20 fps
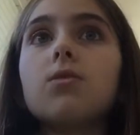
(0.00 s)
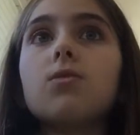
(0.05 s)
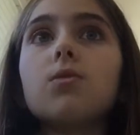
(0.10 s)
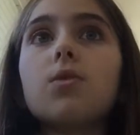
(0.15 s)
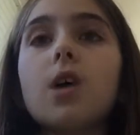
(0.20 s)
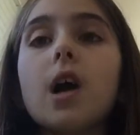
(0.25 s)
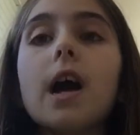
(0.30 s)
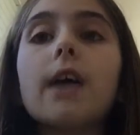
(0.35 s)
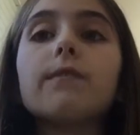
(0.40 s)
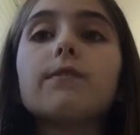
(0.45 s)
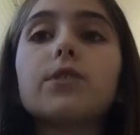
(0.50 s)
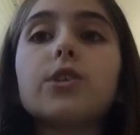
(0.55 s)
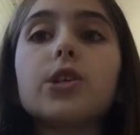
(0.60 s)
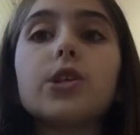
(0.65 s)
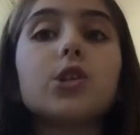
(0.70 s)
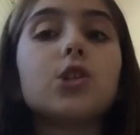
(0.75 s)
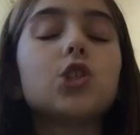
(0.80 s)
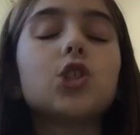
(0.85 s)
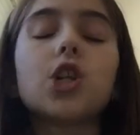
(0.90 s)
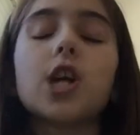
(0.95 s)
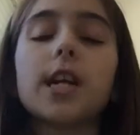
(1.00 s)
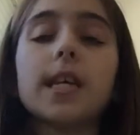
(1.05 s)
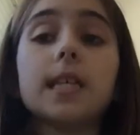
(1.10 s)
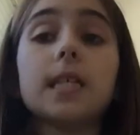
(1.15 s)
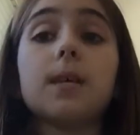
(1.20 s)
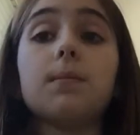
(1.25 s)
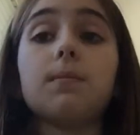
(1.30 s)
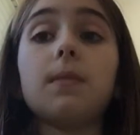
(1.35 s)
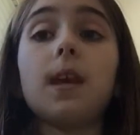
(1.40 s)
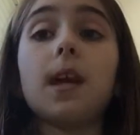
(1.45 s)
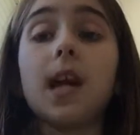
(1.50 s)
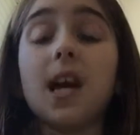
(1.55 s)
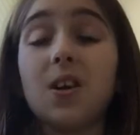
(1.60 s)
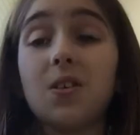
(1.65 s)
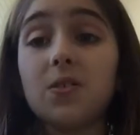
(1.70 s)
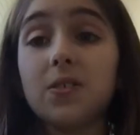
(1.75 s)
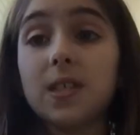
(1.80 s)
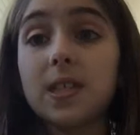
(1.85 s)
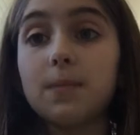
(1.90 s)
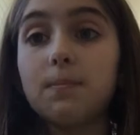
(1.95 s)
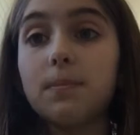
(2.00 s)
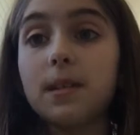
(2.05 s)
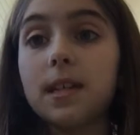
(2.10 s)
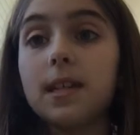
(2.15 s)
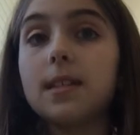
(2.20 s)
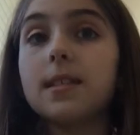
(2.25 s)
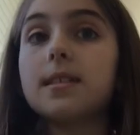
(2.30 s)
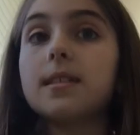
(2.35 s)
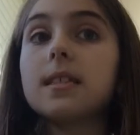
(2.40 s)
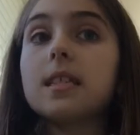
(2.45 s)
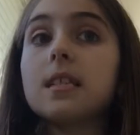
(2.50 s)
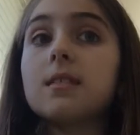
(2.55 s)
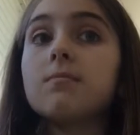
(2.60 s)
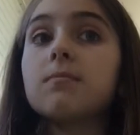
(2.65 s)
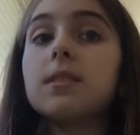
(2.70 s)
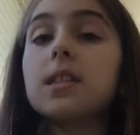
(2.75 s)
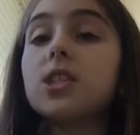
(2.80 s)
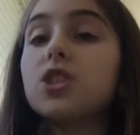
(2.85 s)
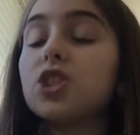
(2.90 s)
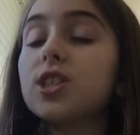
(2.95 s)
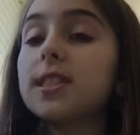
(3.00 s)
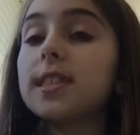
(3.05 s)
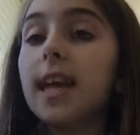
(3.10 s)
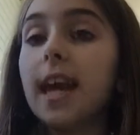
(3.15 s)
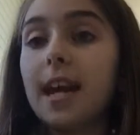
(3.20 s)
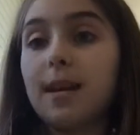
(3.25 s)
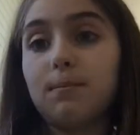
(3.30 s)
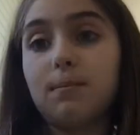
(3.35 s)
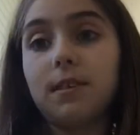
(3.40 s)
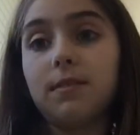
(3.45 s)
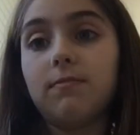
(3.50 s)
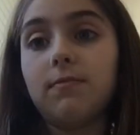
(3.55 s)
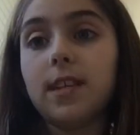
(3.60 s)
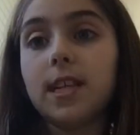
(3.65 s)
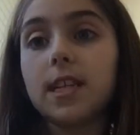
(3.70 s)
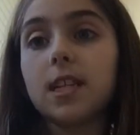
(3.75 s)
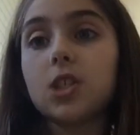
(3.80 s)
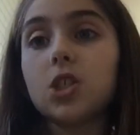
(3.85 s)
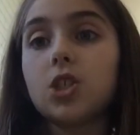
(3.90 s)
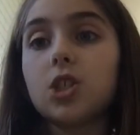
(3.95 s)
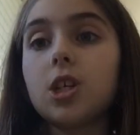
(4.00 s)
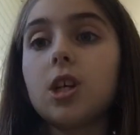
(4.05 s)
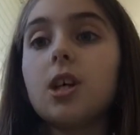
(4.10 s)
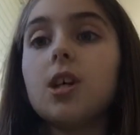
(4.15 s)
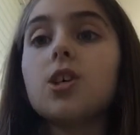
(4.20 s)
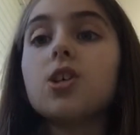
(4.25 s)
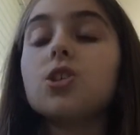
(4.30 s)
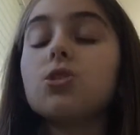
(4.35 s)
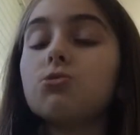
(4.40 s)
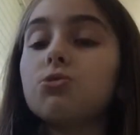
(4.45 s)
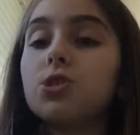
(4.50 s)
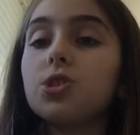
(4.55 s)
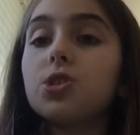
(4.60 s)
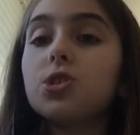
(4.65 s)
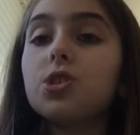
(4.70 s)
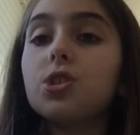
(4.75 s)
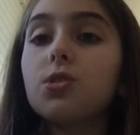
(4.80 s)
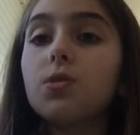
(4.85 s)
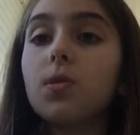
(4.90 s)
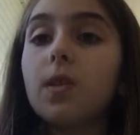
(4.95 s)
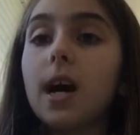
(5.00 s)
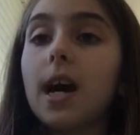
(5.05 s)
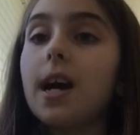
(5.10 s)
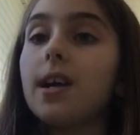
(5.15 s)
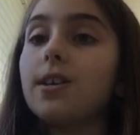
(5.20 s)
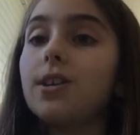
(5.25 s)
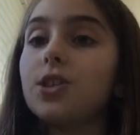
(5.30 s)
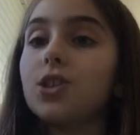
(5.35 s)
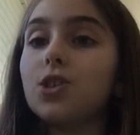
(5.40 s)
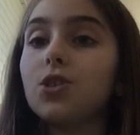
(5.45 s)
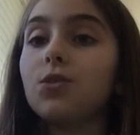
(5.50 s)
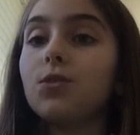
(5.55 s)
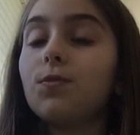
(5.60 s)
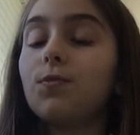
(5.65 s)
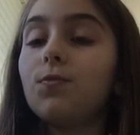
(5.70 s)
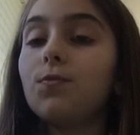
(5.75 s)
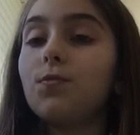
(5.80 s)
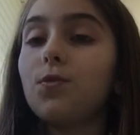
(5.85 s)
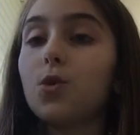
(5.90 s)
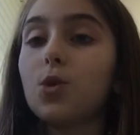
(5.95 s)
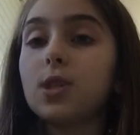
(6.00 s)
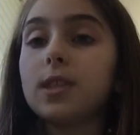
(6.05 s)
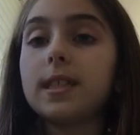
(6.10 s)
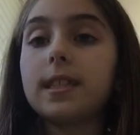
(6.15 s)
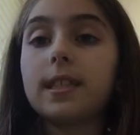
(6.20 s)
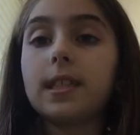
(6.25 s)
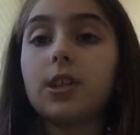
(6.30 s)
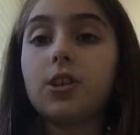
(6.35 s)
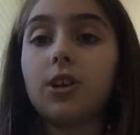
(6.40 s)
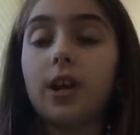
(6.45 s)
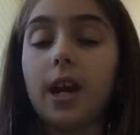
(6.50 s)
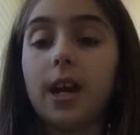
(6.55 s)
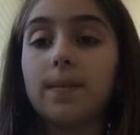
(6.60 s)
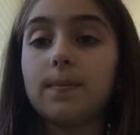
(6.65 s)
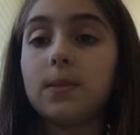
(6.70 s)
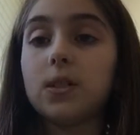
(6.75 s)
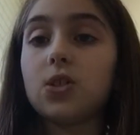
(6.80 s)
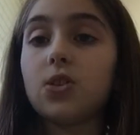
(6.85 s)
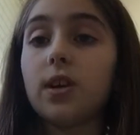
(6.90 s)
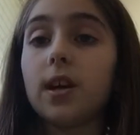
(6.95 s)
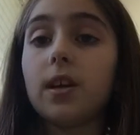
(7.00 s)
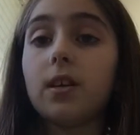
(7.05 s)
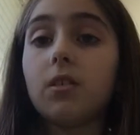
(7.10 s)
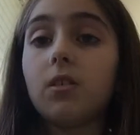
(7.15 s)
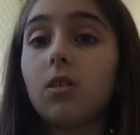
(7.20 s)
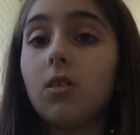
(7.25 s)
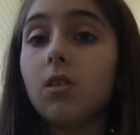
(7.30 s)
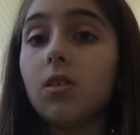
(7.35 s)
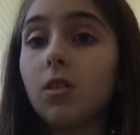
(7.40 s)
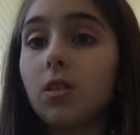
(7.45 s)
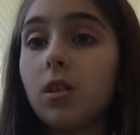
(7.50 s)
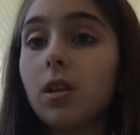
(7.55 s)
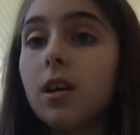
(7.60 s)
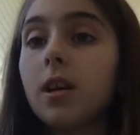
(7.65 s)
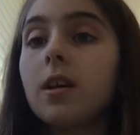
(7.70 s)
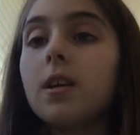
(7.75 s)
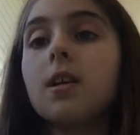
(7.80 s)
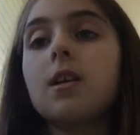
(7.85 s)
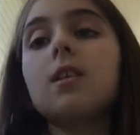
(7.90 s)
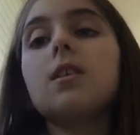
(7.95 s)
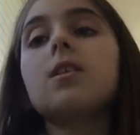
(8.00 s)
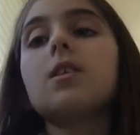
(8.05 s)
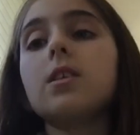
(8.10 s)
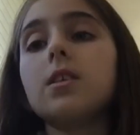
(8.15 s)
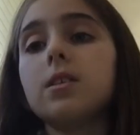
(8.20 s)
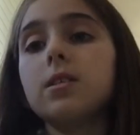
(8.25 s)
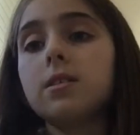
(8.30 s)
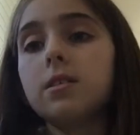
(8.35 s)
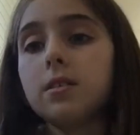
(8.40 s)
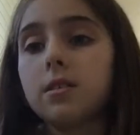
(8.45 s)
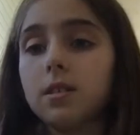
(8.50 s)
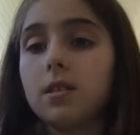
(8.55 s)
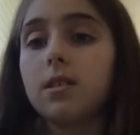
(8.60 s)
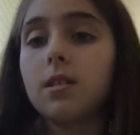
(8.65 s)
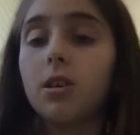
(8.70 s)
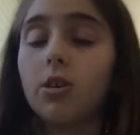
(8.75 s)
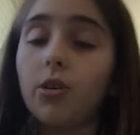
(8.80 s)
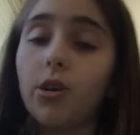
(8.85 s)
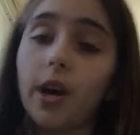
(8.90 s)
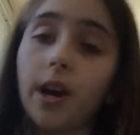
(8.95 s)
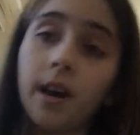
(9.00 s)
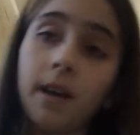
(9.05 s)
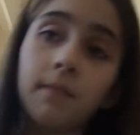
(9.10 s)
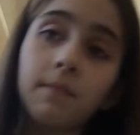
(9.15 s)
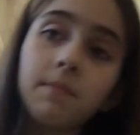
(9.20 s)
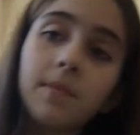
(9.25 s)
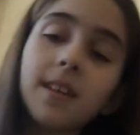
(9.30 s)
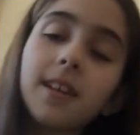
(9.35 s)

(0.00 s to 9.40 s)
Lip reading: we'll have to try something else. But some, they just can't be fixed. So just know that, and don't force your hamster at all. Okay?